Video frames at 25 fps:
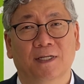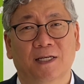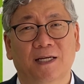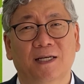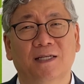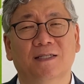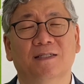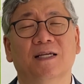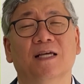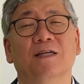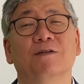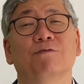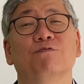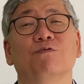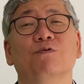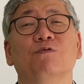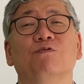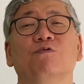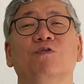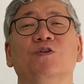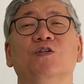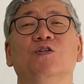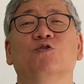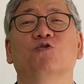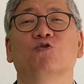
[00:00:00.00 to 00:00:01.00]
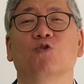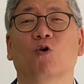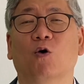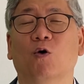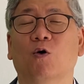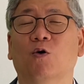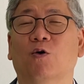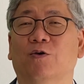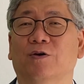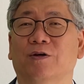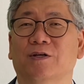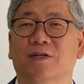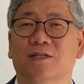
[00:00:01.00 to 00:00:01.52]
He says
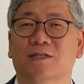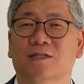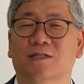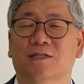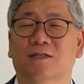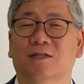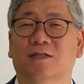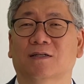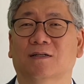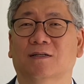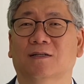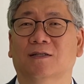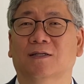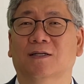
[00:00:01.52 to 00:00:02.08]
rejoice,